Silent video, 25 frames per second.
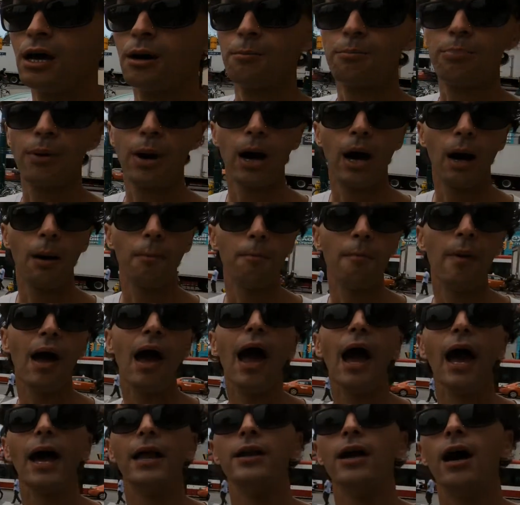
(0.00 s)
But
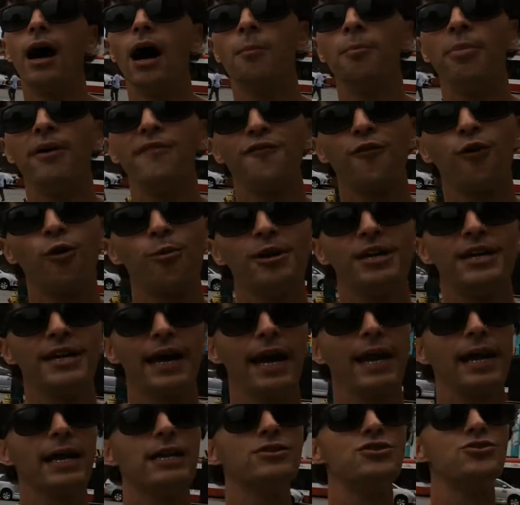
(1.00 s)
man, before we
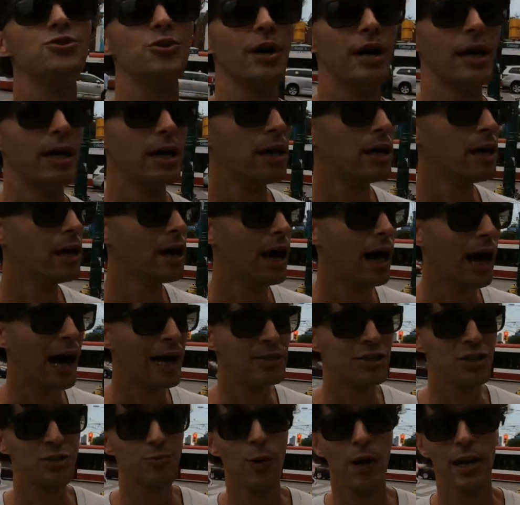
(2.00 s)
get into it, I
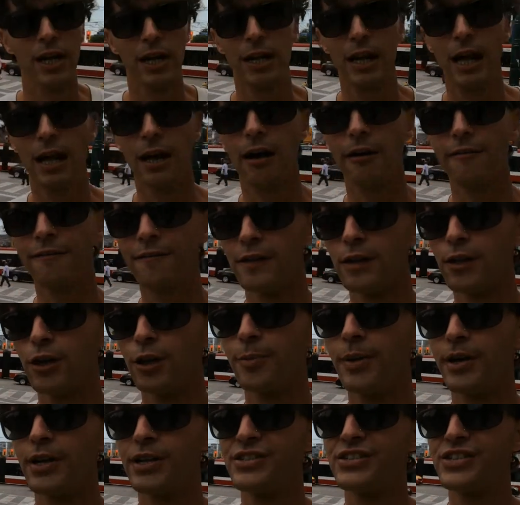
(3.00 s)
just want to let off a
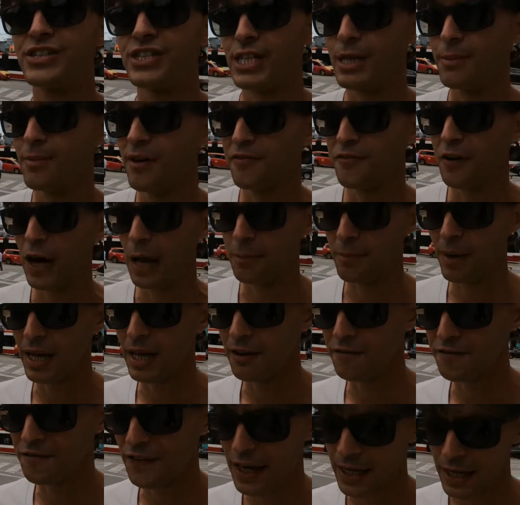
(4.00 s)
little bit of steam, if I may,
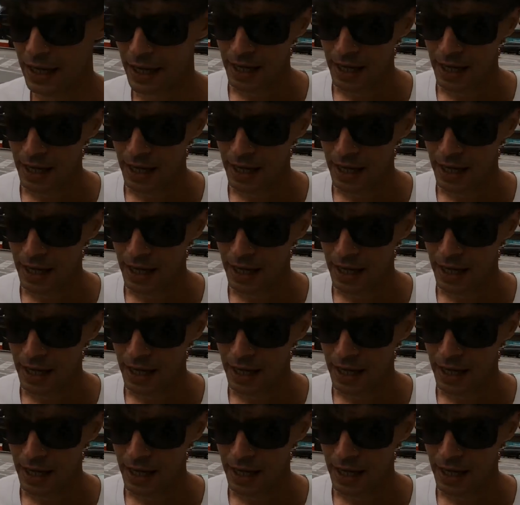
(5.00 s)
if I